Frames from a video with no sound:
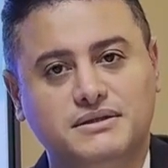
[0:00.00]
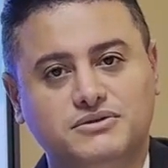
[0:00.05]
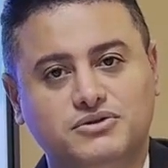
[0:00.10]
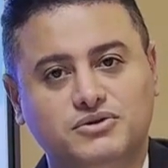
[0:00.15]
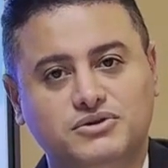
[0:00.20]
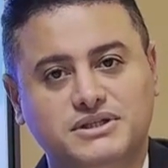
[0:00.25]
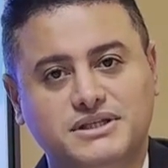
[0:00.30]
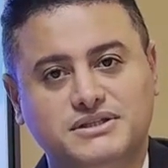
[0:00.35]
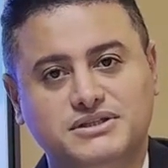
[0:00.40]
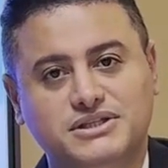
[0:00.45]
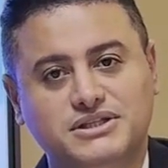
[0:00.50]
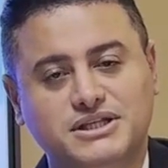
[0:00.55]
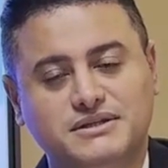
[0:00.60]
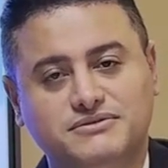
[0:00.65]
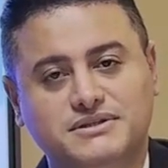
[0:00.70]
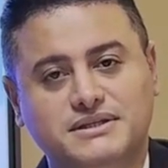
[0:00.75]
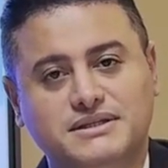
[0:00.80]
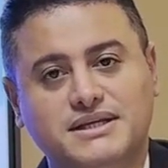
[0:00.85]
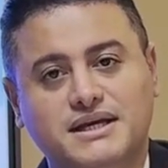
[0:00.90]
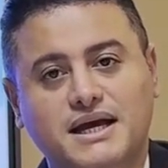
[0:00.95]
You need to give
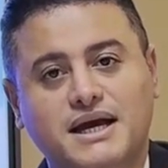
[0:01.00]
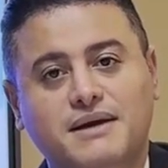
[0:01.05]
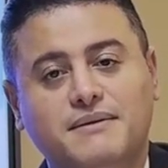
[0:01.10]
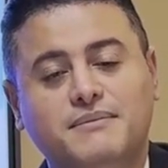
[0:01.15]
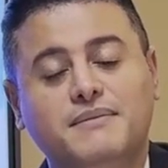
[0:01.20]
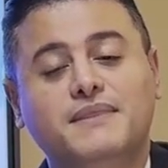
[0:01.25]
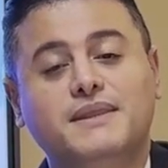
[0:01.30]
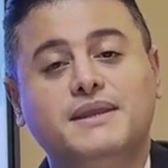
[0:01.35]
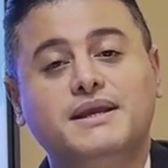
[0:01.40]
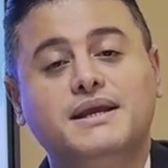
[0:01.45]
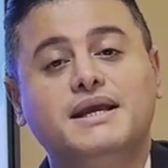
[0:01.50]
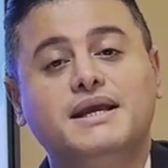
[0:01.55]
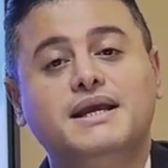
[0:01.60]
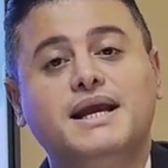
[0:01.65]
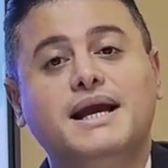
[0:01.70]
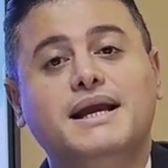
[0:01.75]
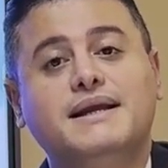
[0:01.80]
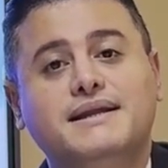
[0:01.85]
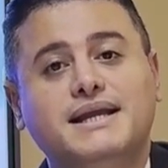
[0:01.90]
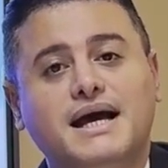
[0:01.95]
it time,
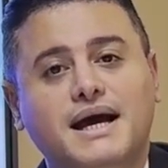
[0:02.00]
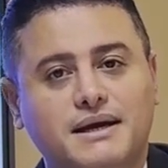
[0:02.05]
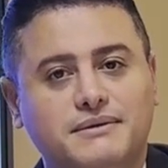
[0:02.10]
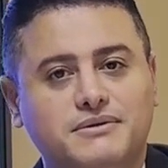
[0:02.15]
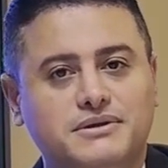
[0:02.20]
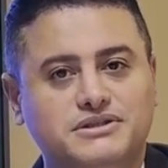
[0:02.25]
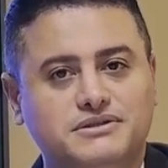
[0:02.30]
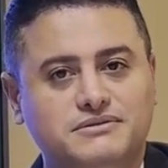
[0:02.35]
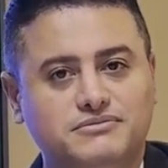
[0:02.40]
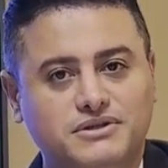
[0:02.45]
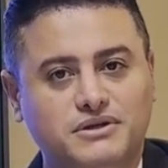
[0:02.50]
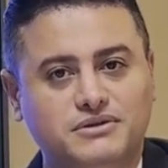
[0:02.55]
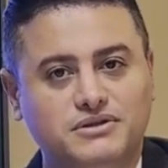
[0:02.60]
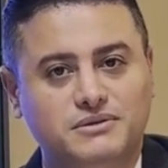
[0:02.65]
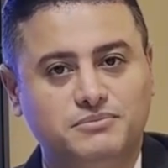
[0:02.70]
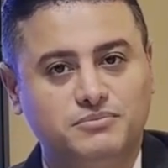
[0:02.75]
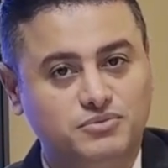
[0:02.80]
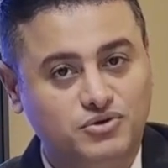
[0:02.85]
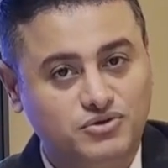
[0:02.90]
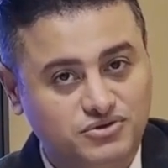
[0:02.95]
and time is a very
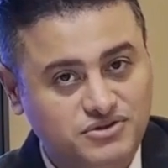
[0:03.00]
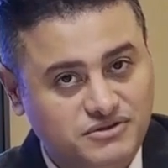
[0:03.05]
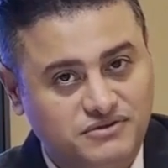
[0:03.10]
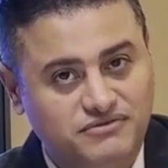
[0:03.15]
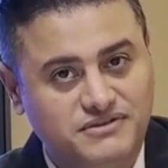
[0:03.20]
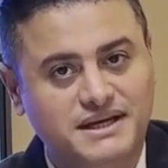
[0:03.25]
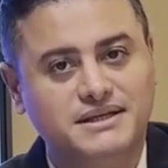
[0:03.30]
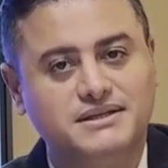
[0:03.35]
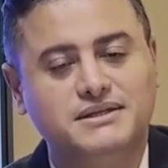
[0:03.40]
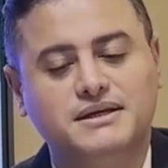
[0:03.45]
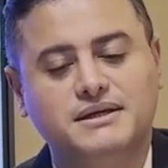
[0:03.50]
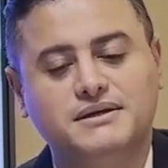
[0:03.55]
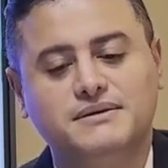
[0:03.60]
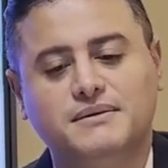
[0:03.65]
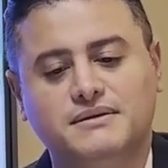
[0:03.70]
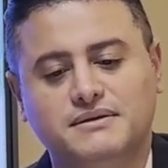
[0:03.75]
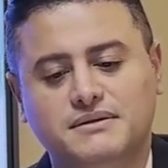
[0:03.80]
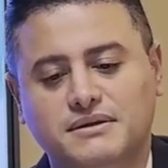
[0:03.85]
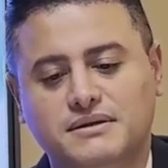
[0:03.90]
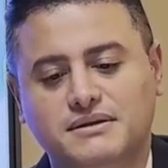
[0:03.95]
important factor.
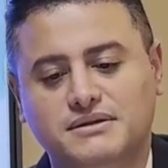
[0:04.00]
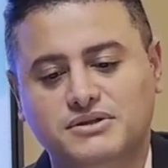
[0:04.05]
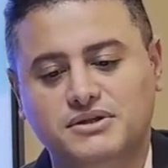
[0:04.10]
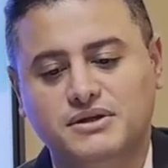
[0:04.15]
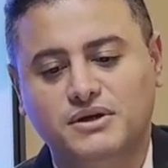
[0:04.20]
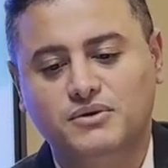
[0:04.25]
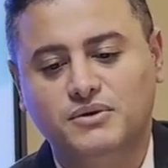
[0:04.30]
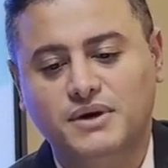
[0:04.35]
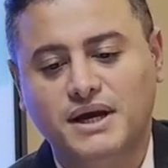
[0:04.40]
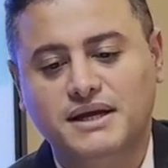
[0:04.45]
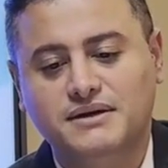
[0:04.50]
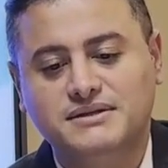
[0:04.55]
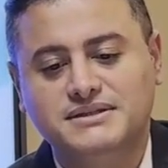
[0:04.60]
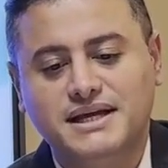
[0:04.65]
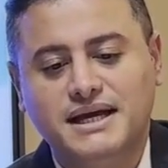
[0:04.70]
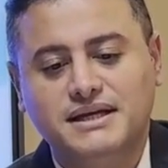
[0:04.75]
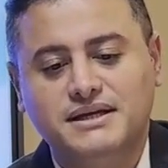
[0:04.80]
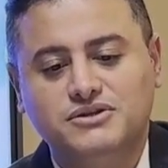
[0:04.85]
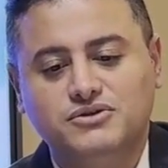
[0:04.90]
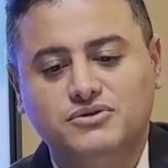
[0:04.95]
So our
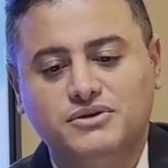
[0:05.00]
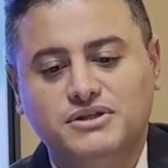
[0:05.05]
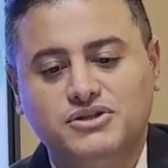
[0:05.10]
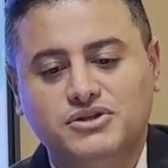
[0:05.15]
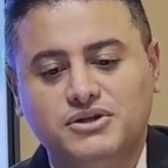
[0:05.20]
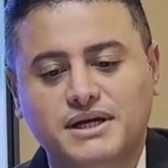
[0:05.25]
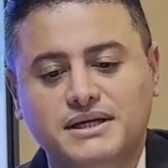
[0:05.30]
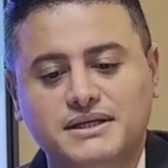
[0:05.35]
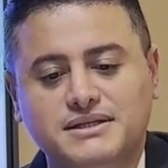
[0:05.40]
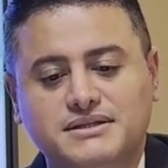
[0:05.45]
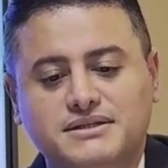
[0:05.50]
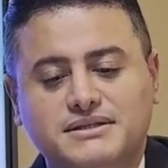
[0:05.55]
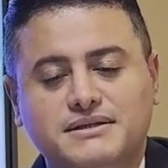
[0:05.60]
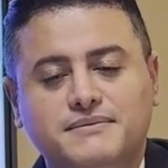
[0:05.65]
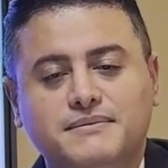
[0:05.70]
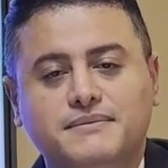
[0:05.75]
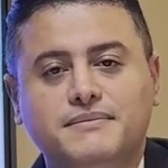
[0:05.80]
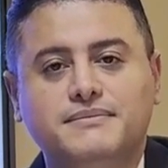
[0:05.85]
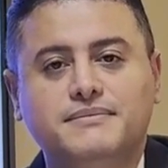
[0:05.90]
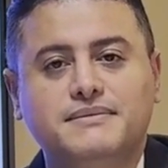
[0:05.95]
secondary trends.
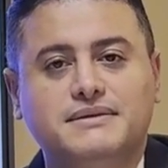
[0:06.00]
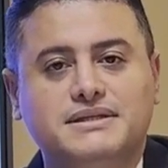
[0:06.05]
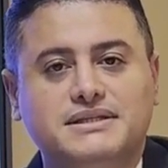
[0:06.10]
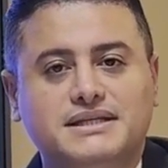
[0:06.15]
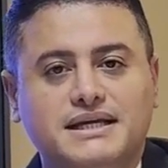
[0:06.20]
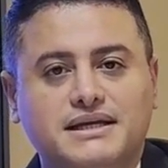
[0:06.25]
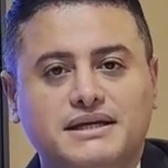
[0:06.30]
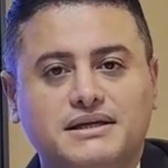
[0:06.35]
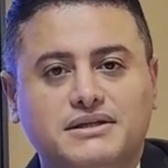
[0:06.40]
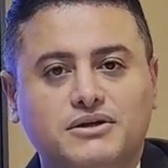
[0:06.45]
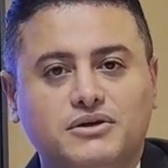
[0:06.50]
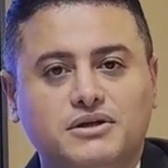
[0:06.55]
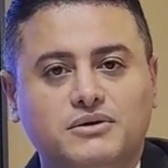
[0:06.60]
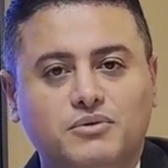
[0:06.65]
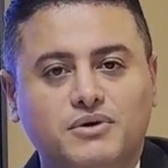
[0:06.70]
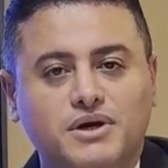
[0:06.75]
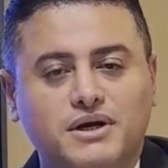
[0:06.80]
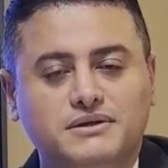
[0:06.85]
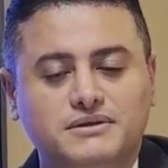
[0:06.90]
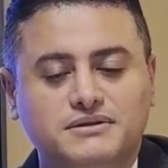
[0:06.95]
The secondary
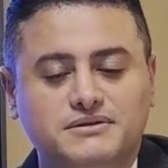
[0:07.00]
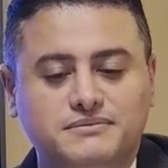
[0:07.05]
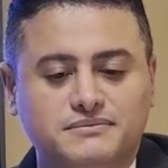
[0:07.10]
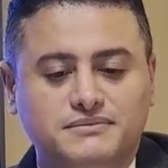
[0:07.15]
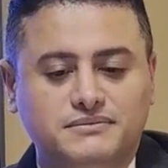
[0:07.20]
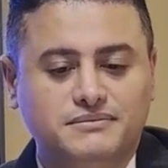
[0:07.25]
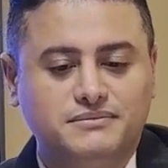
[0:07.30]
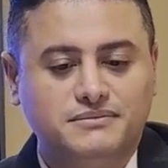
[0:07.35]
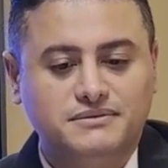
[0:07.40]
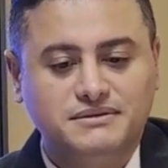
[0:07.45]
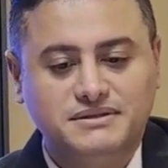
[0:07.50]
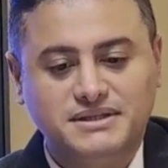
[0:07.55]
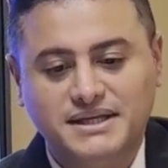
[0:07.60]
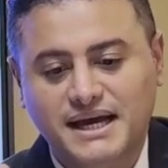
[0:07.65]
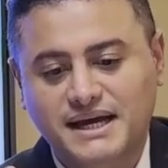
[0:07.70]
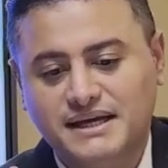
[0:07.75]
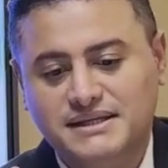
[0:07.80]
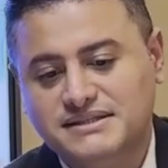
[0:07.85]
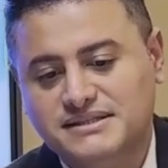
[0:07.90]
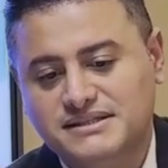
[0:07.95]
one
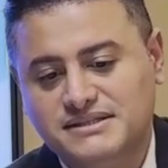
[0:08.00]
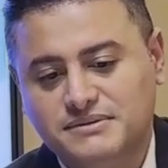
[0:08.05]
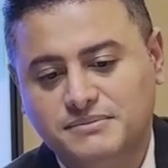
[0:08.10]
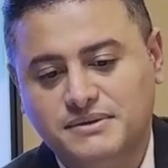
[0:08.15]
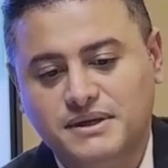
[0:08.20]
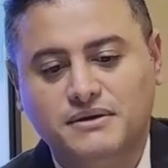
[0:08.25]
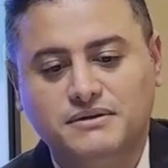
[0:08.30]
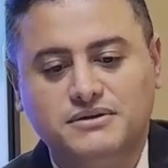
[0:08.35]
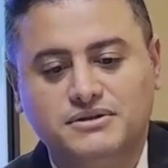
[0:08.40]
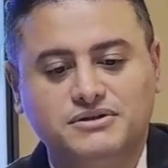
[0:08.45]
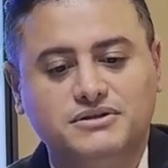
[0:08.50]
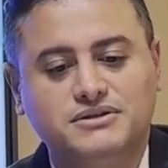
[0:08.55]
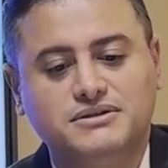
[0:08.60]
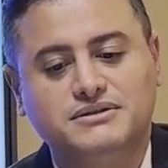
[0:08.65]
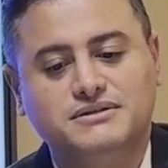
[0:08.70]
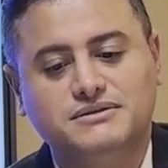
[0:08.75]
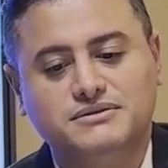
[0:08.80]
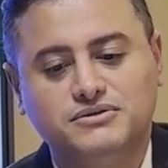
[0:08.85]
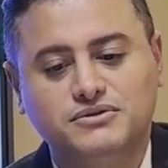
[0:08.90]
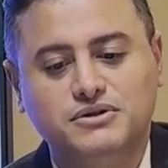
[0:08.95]
lasts about
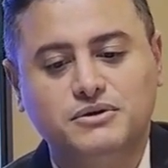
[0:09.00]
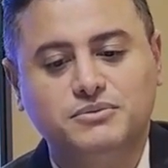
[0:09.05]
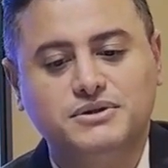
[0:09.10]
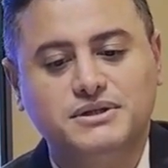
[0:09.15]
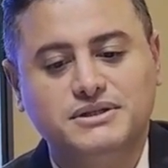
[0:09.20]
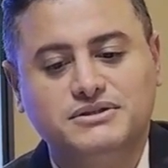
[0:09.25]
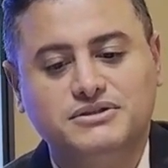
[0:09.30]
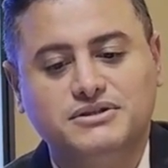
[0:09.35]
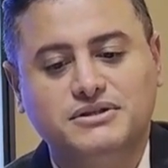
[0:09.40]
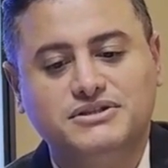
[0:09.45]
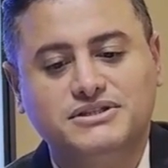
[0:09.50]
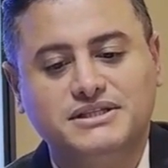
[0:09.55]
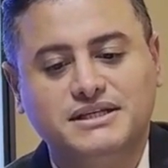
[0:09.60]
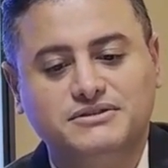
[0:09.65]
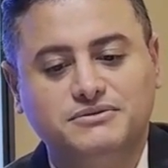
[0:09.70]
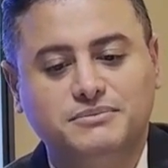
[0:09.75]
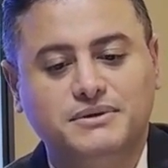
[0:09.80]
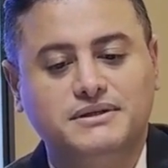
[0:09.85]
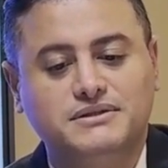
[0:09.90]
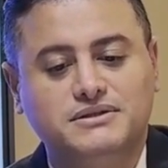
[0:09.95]
3 weeks to
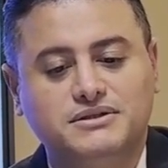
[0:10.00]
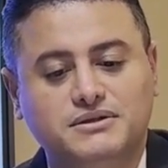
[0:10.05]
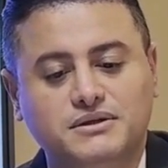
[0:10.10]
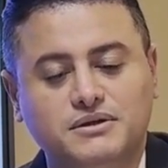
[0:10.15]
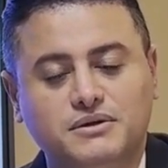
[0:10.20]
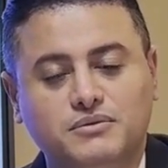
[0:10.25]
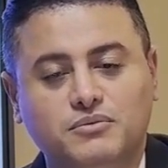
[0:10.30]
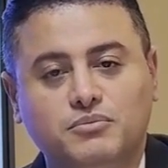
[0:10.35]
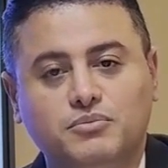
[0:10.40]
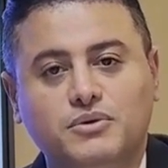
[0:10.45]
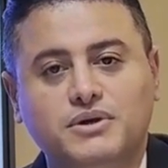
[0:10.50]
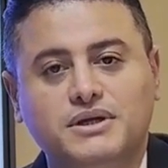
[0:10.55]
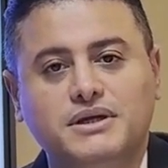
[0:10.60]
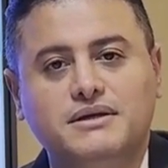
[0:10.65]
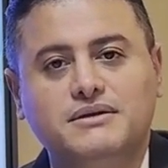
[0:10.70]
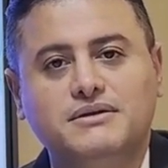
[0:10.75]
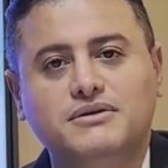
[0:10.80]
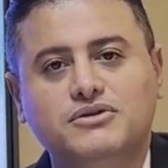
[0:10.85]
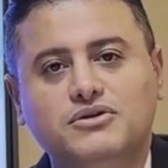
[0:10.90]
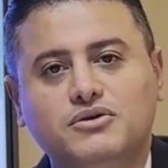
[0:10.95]
6 months.
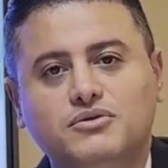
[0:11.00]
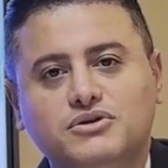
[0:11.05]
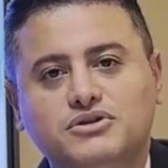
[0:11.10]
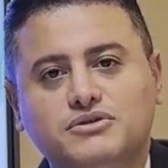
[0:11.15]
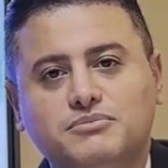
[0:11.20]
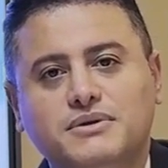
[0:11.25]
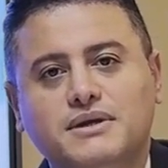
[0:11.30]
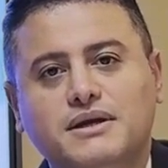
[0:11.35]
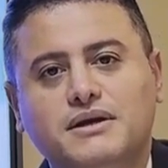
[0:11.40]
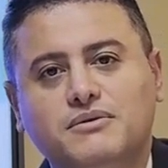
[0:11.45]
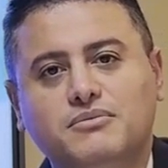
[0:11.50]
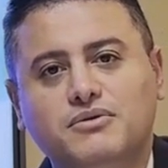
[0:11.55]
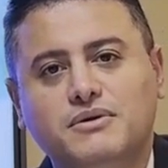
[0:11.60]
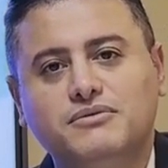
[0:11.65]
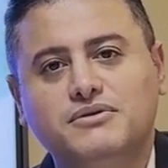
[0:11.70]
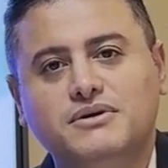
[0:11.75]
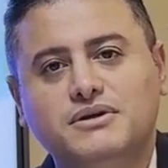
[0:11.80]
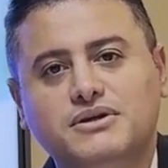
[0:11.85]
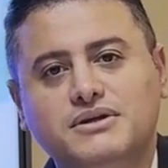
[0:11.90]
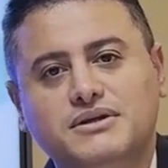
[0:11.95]
We, so to speak,
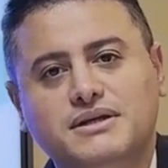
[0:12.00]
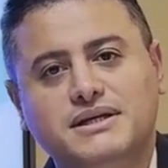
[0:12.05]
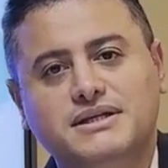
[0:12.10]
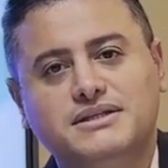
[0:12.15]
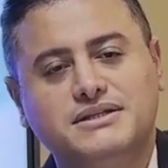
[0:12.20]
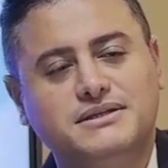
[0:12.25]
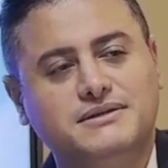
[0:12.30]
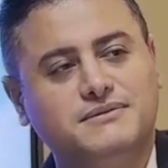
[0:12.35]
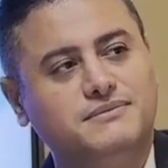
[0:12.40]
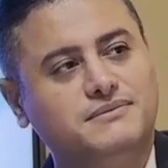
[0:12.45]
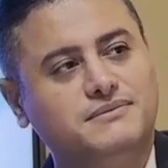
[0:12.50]
refer to this.